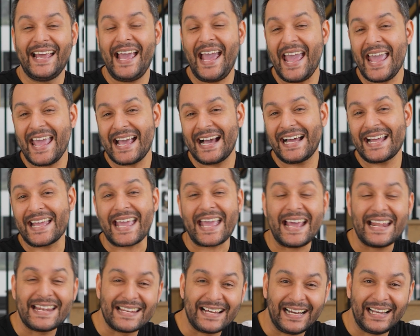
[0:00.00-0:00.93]
AI
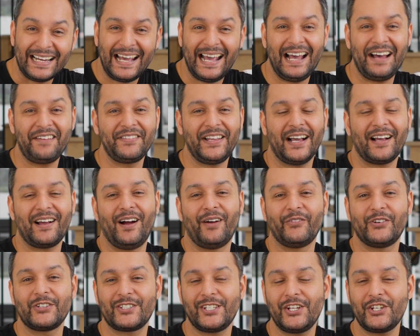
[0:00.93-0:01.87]
cannot have that
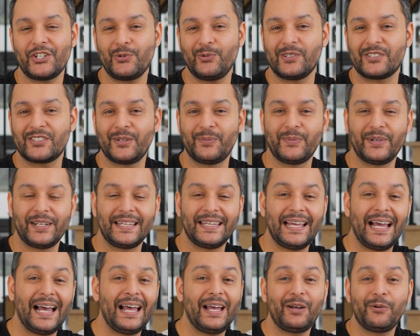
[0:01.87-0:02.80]
conversation with
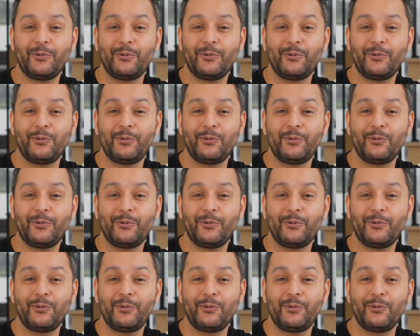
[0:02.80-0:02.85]
somebody.